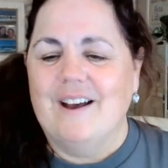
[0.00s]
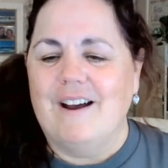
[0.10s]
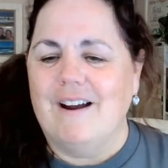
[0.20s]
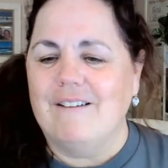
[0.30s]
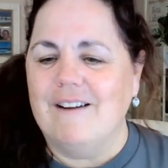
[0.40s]

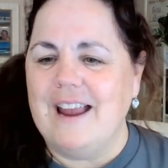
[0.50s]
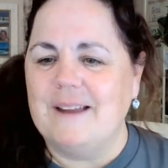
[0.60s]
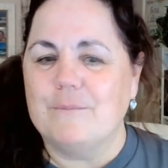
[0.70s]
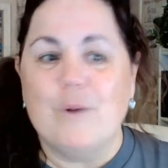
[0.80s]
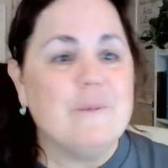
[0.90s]
All
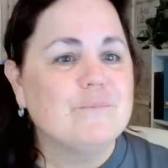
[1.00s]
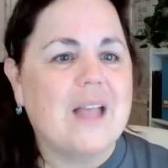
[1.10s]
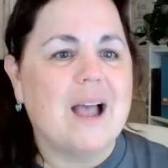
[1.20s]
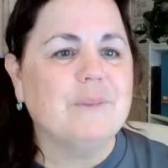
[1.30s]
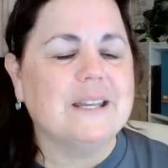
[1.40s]
right. Well,
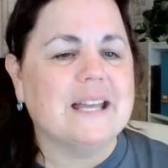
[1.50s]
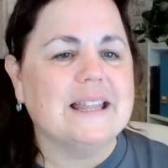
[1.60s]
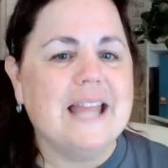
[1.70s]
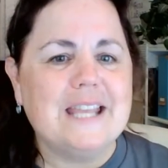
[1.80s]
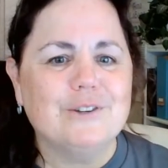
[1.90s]
I'm going to
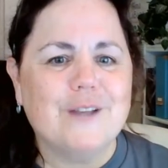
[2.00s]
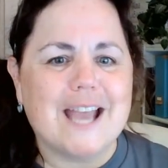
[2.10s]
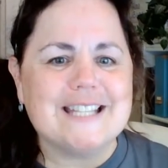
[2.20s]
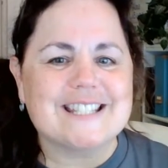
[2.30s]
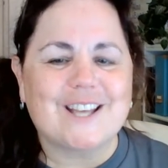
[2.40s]
let you
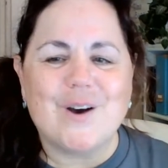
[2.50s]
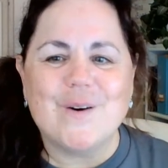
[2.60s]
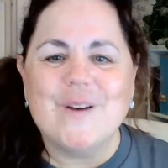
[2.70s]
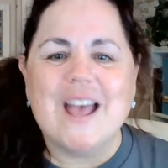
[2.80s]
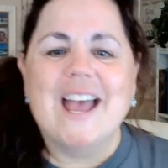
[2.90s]
guys
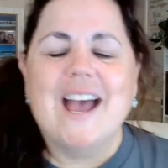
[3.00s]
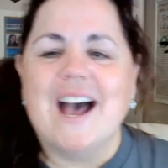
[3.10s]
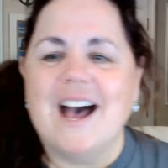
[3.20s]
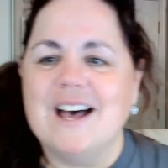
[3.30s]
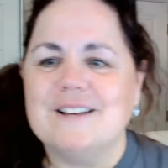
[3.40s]
go.
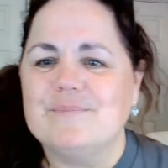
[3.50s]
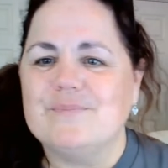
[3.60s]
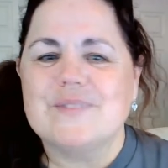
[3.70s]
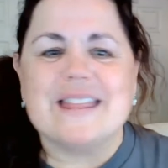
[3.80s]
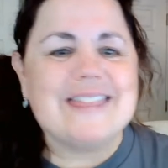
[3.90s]

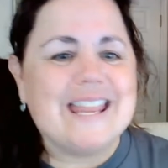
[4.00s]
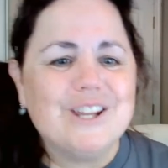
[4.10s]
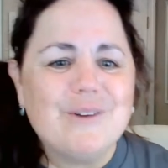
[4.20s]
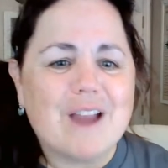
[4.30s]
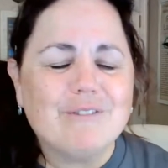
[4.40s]
Thank
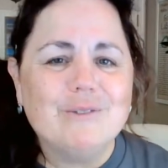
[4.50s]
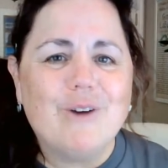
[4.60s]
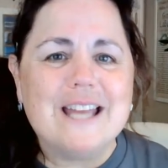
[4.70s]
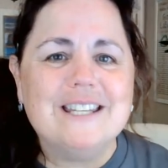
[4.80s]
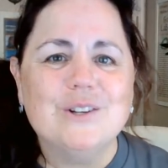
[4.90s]
you
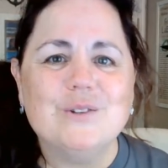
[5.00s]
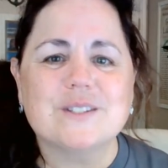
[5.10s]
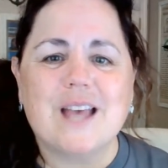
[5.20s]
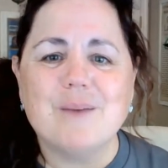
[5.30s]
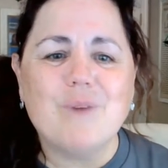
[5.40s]
everyone who's
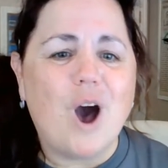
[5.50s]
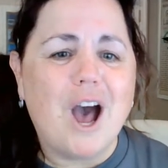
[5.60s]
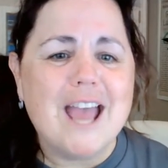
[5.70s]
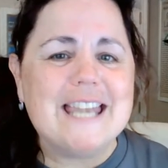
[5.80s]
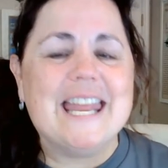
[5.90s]
come
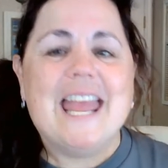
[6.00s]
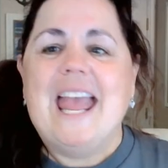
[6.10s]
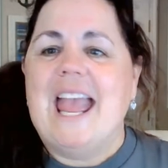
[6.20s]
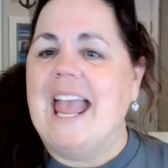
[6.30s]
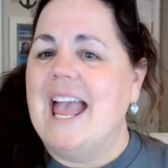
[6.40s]
on,
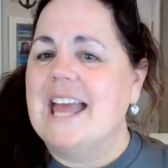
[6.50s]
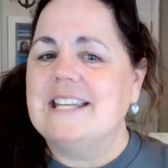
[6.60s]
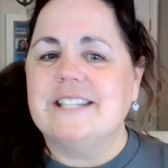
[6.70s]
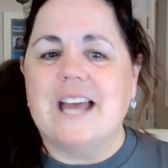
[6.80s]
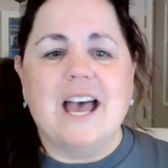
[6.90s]

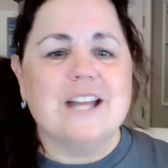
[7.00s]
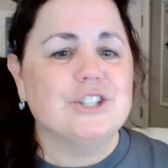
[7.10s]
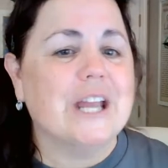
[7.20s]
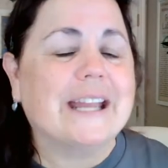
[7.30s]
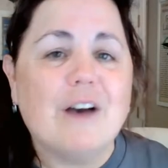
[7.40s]
and
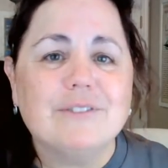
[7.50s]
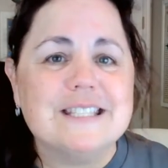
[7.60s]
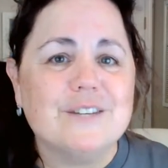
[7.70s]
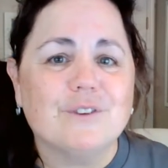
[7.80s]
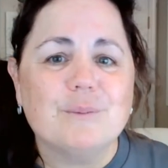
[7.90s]
check out the
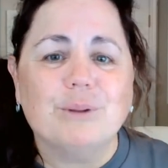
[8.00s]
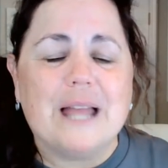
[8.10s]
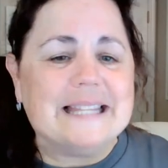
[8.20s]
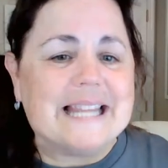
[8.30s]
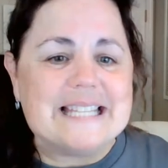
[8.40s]
different
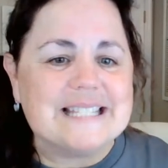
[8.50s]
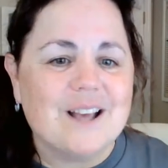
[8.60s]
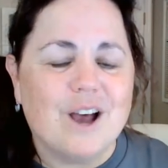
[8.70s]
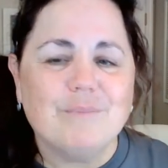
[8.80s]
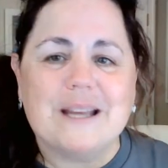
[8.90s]
playlists
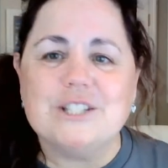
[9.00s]
on my